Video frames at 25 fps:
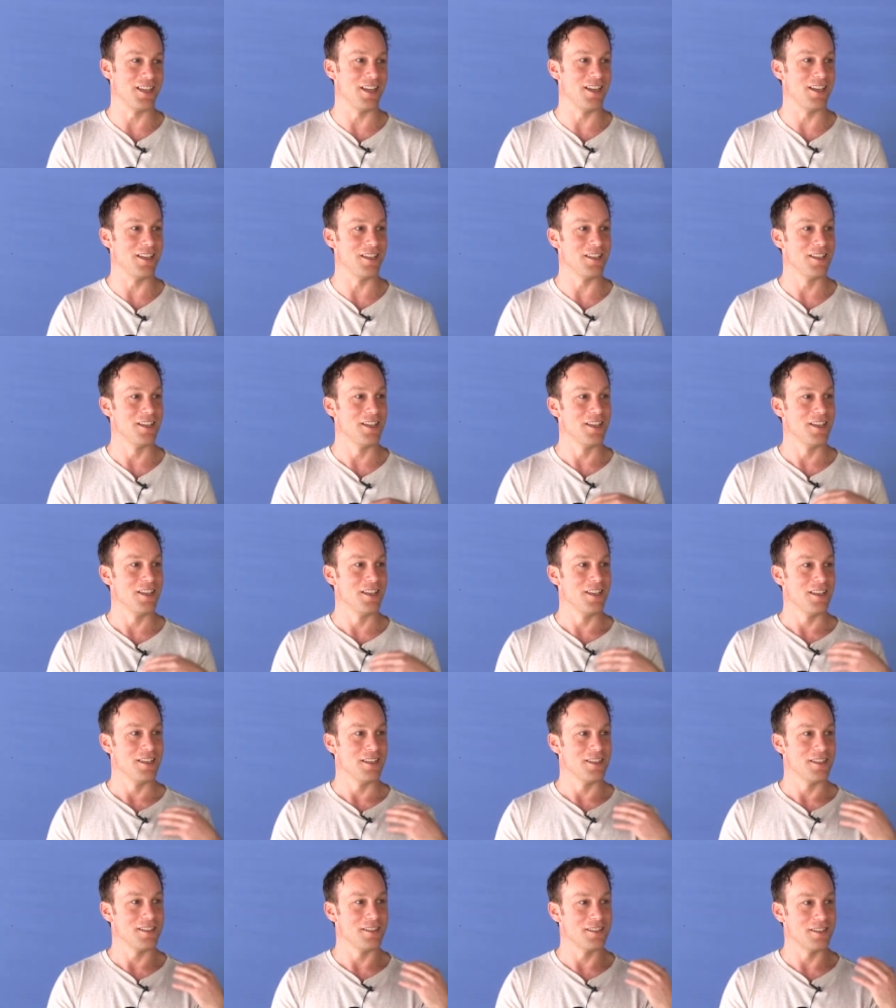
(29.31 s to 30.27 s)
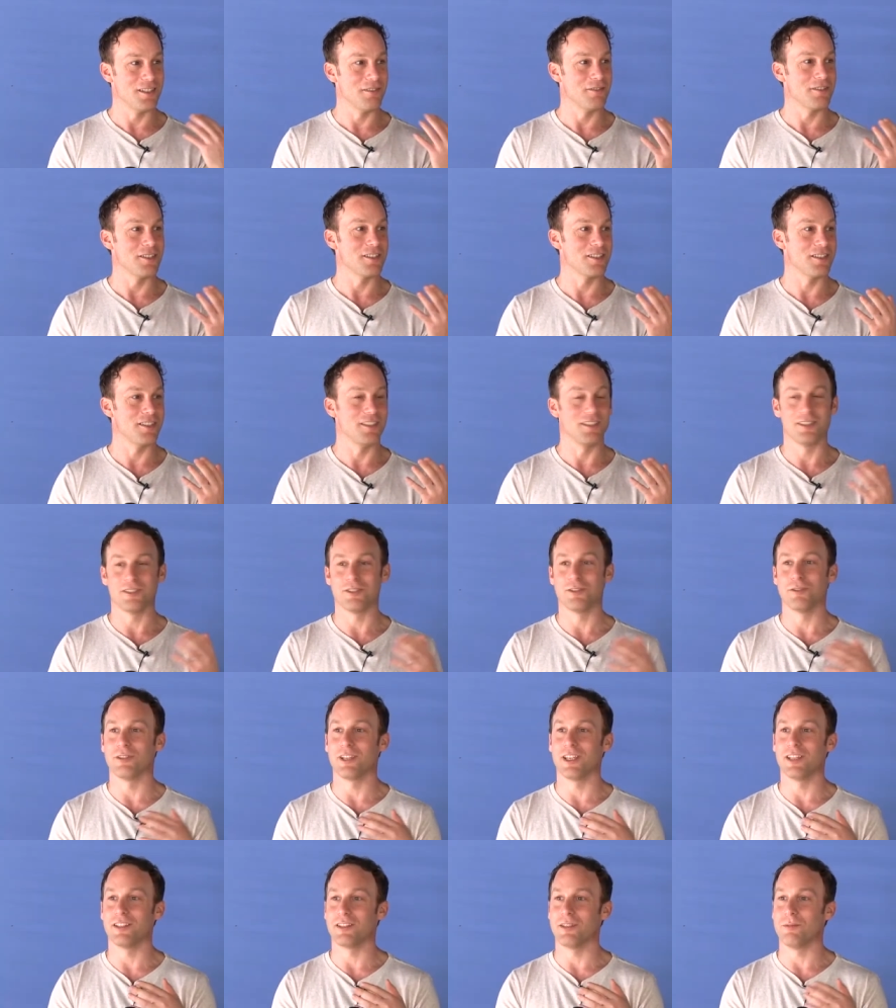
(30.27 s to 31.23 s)
I seriously
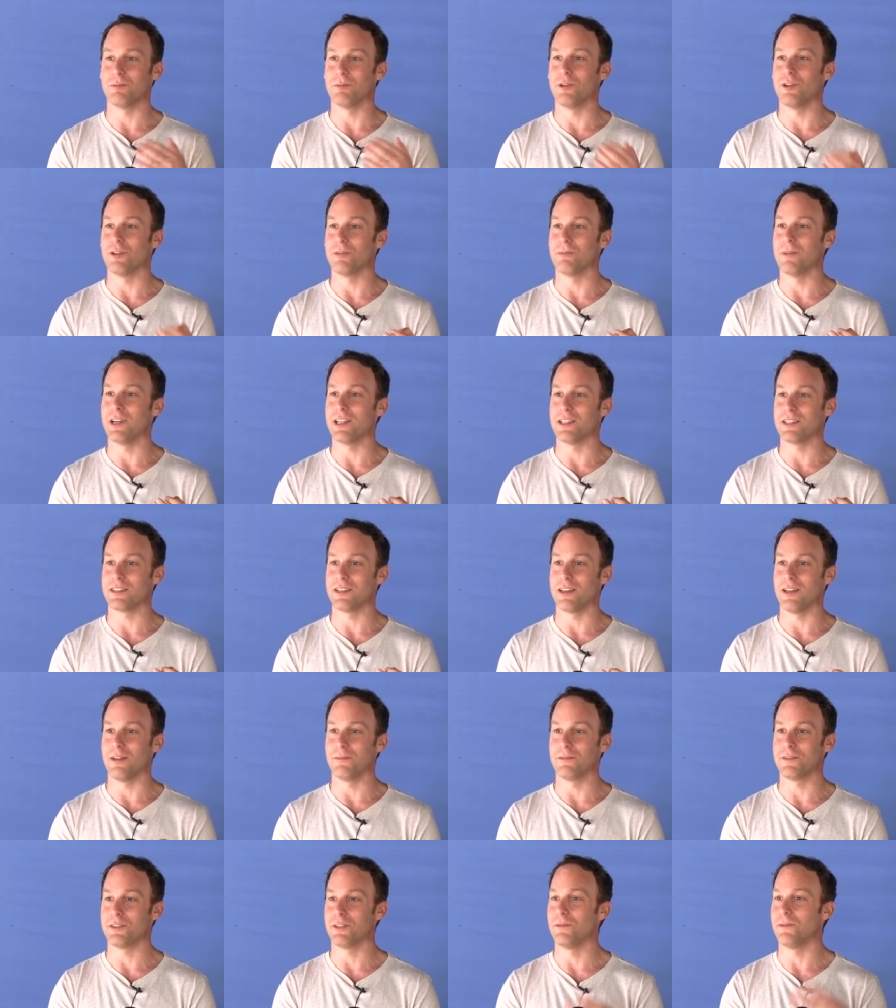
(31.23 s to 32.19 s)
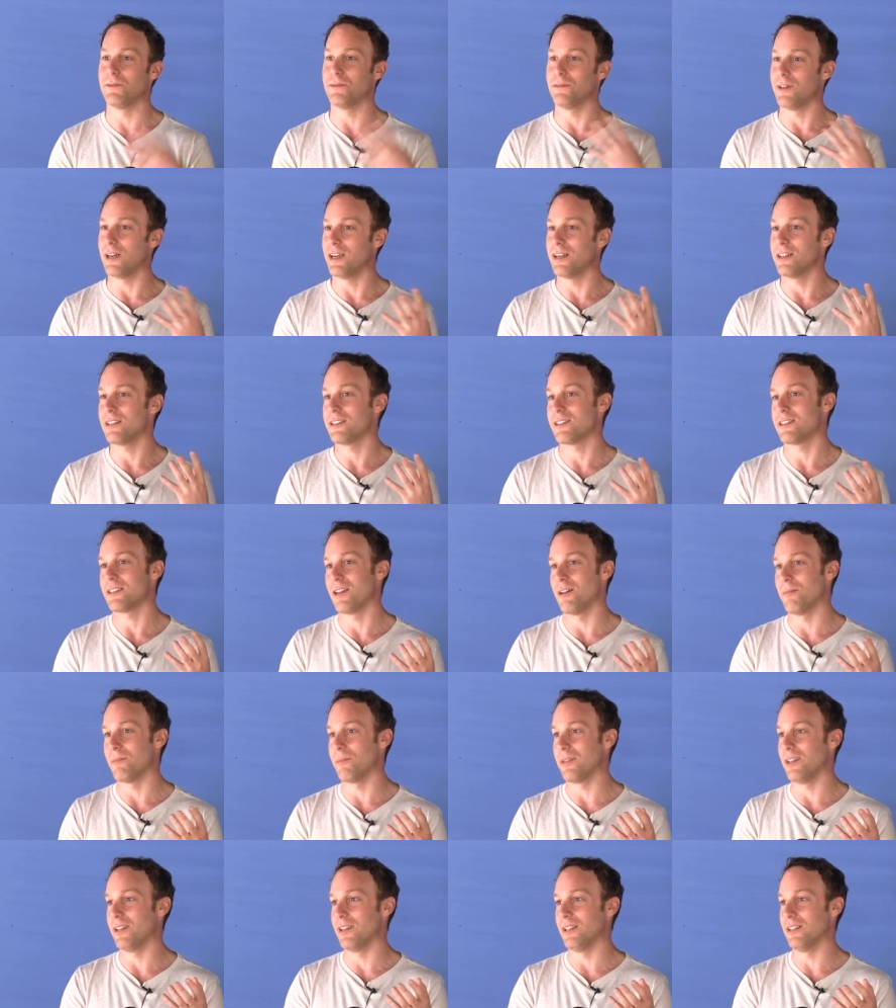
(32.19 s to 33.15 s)
took it upon myself to find
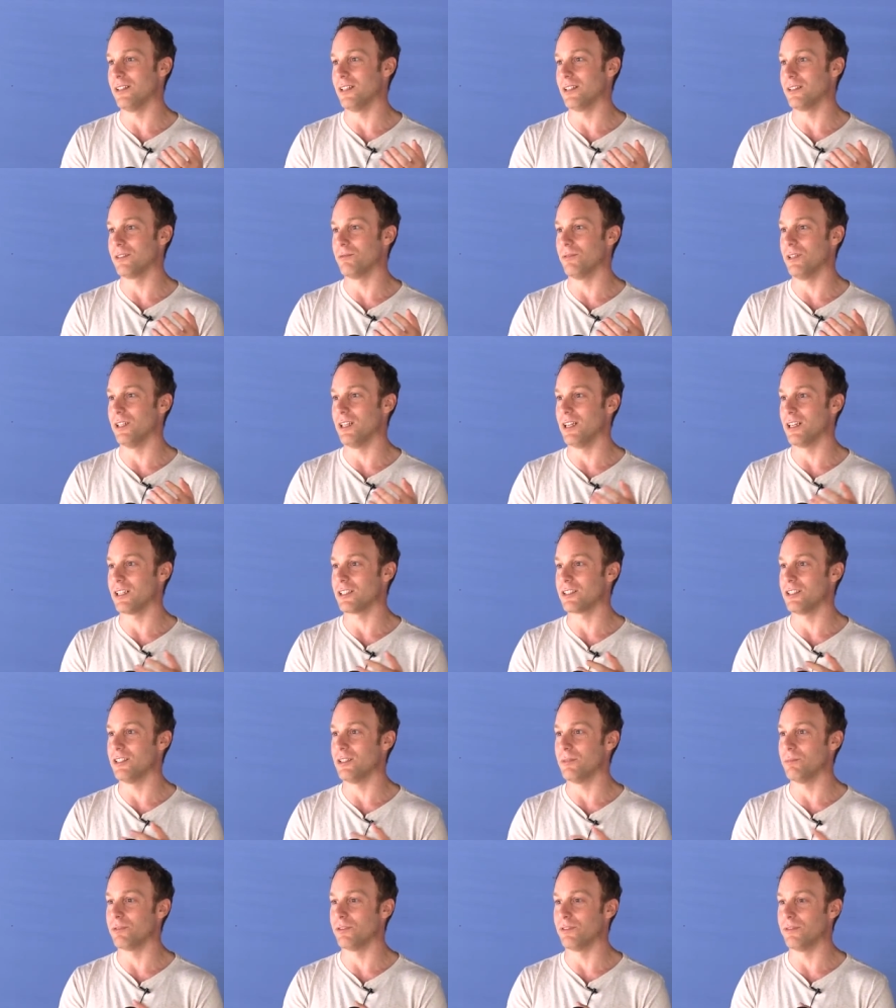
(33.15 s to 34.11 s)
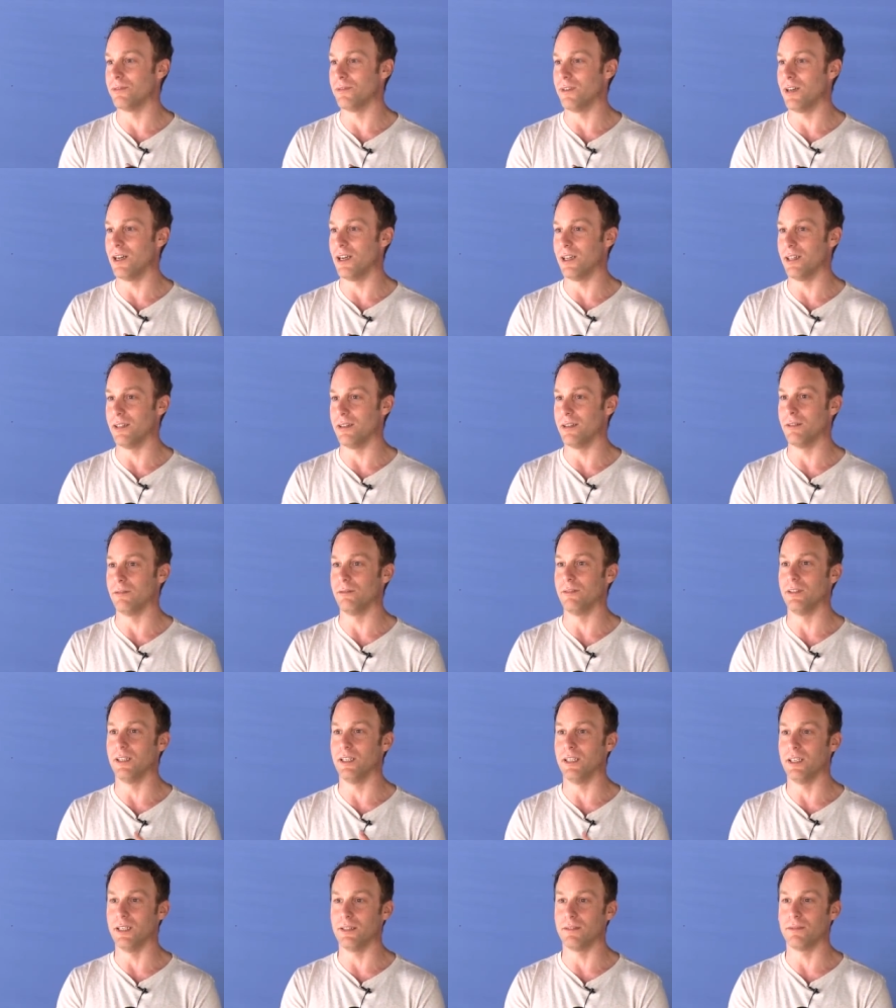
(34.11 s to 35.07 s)
something that will actually provide the
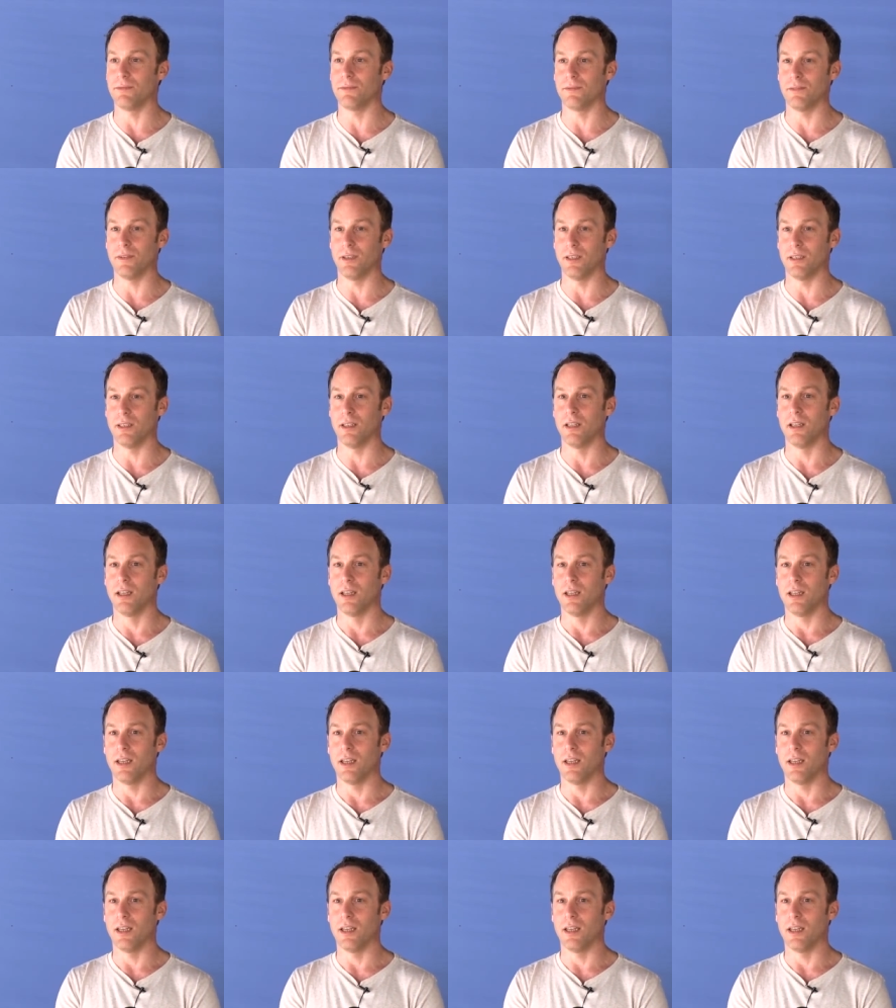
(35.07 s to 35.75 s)
relief and,